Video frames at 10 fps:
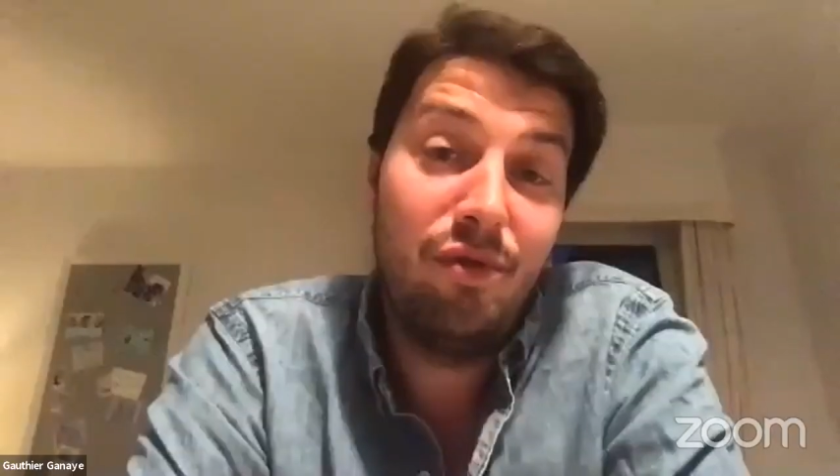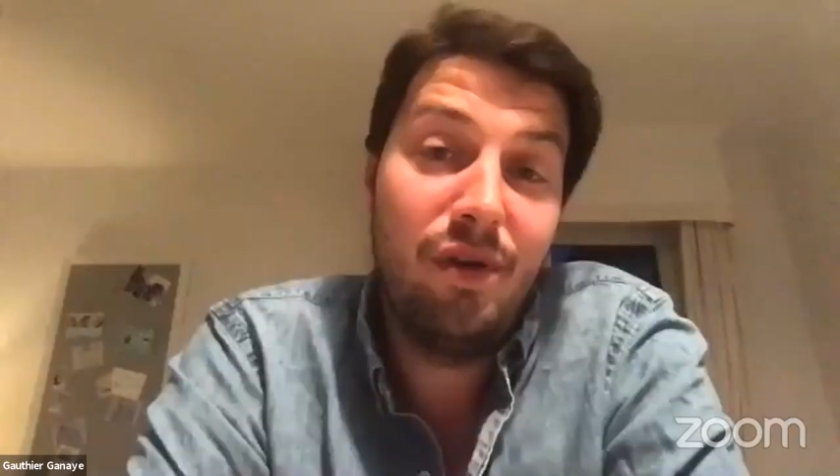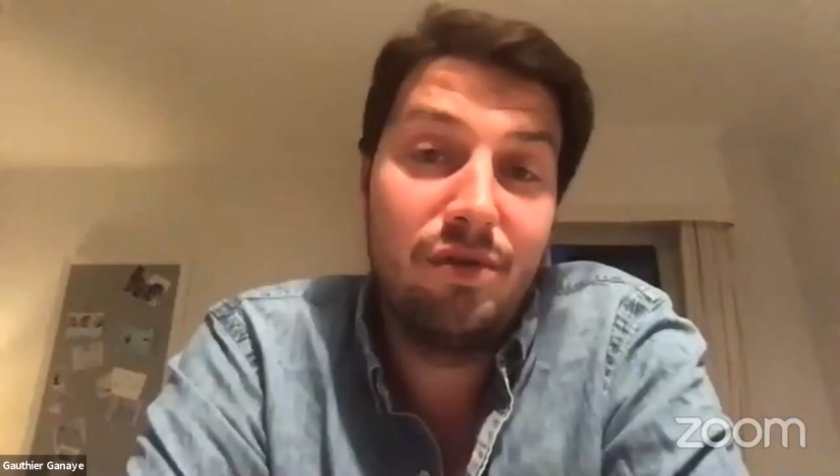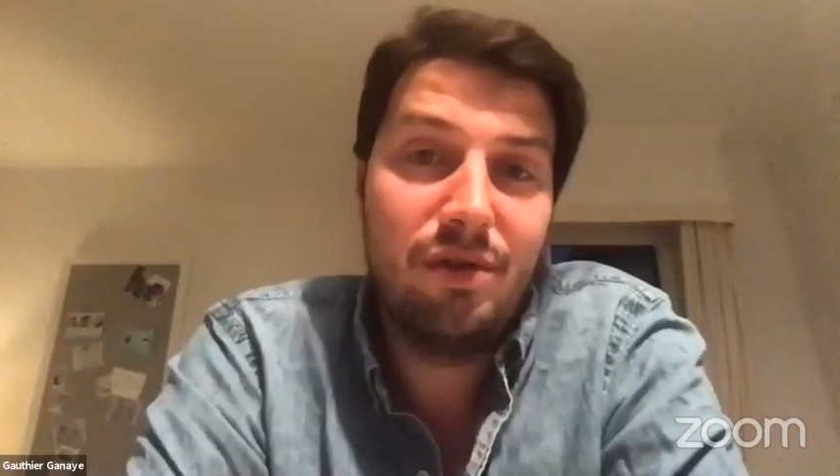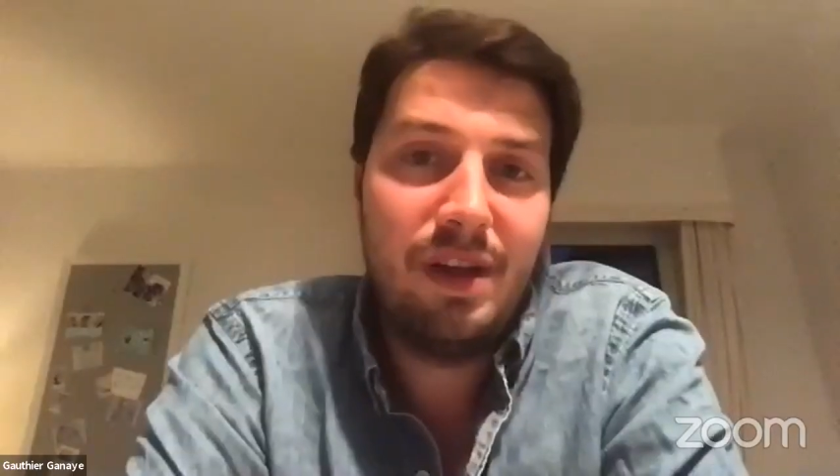
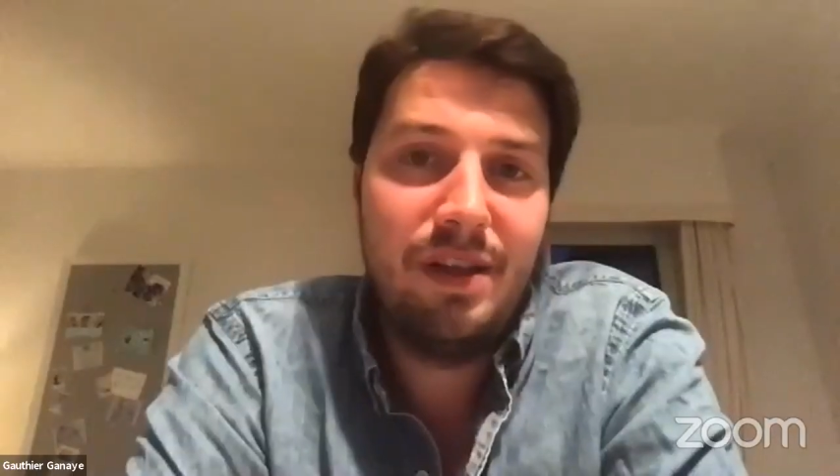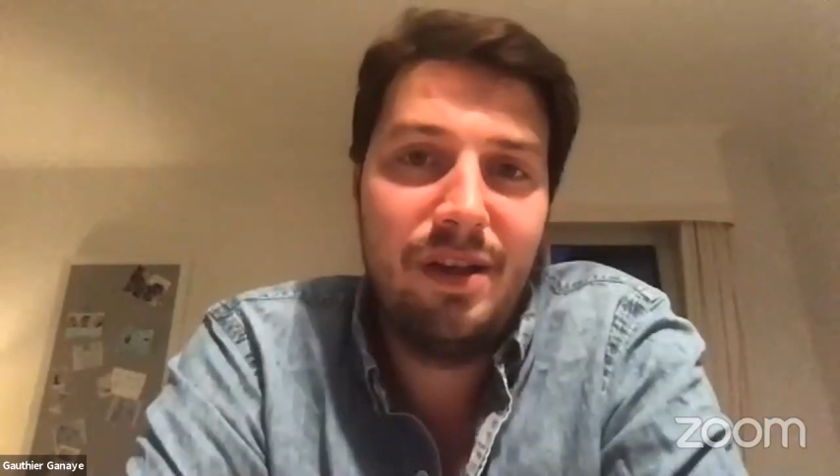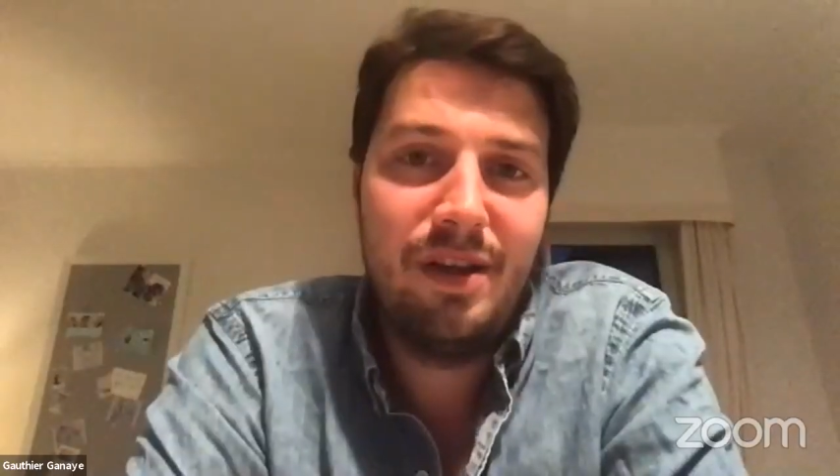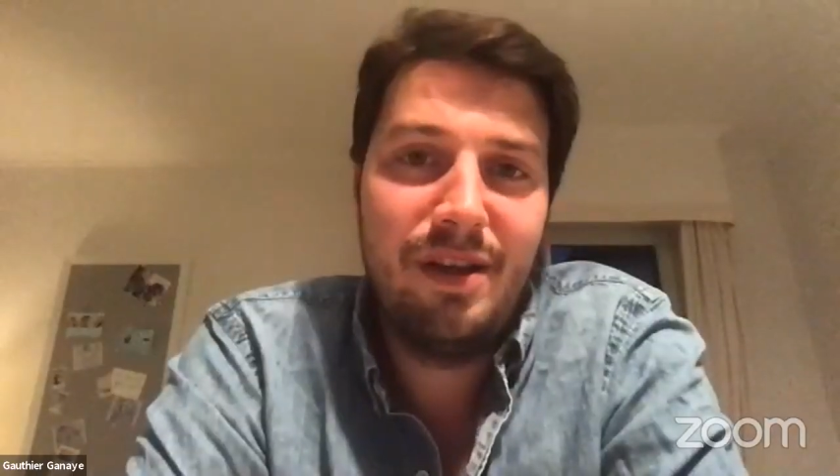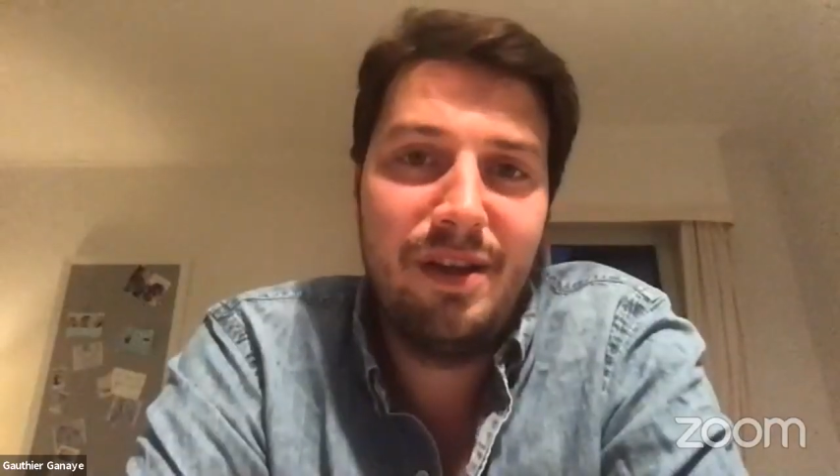also had
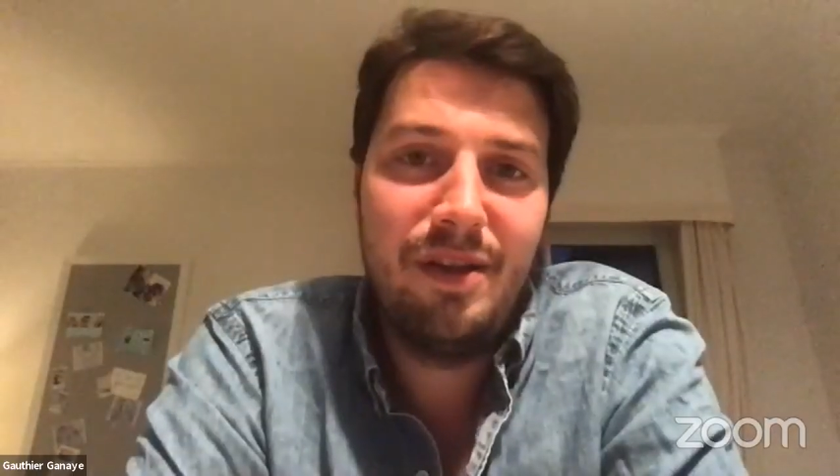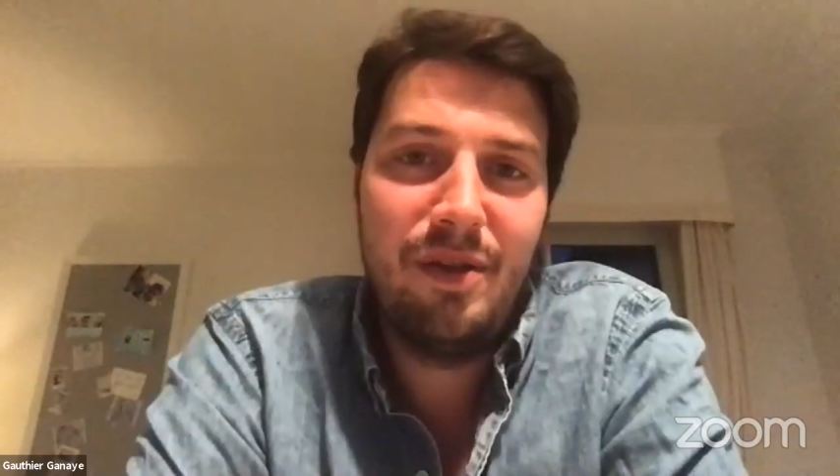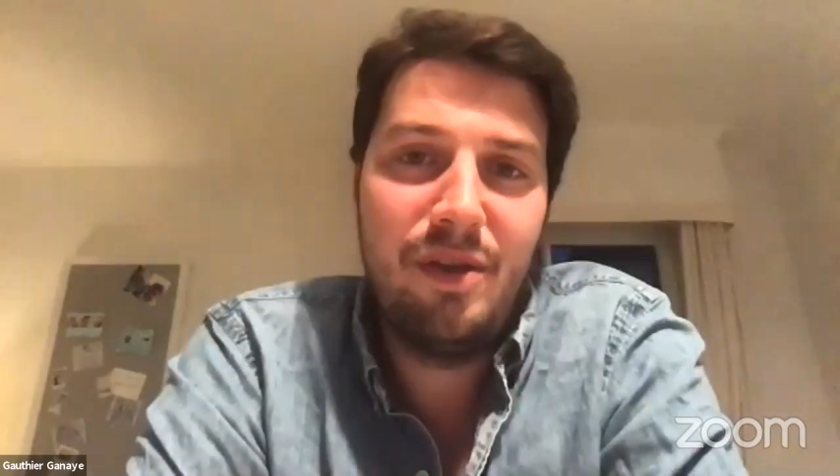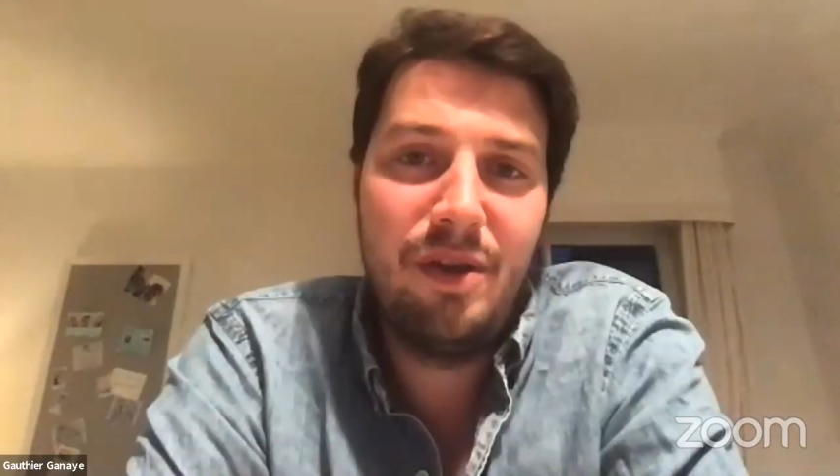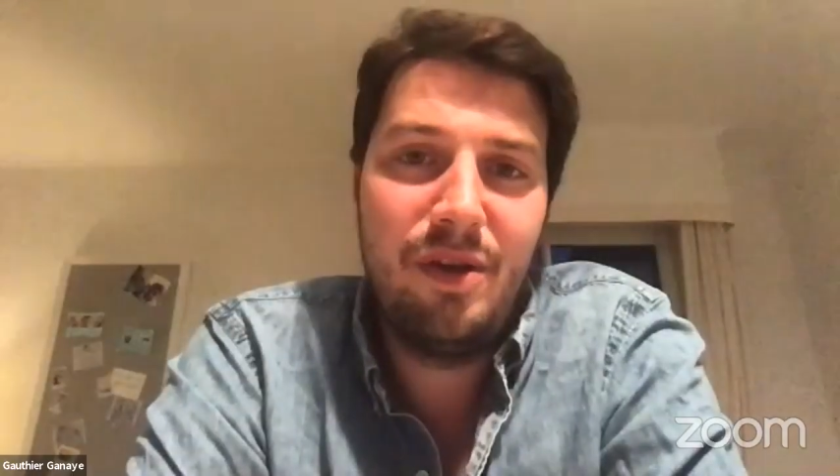
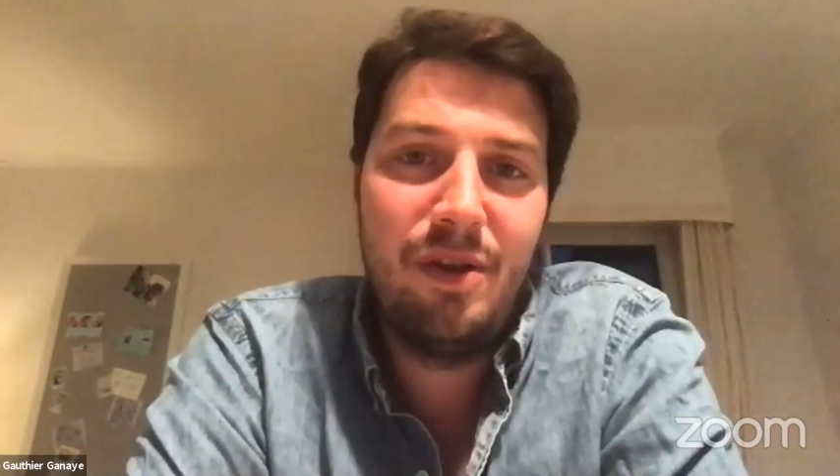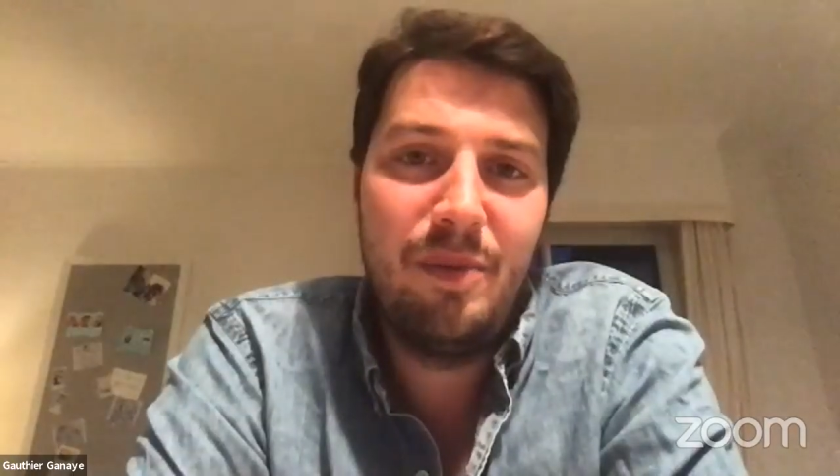the